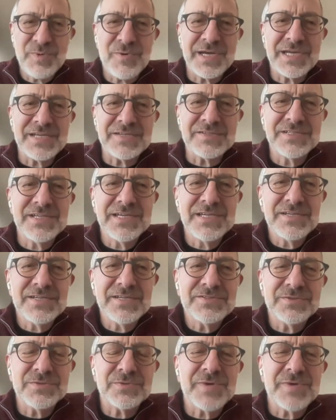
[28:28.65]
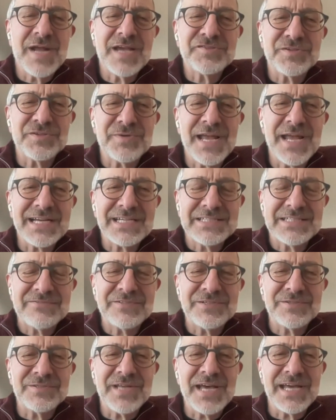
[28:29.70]
point to resurrect,
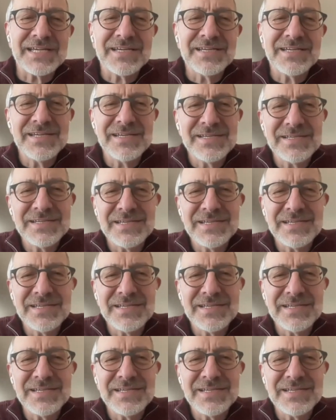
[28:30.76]
if you like,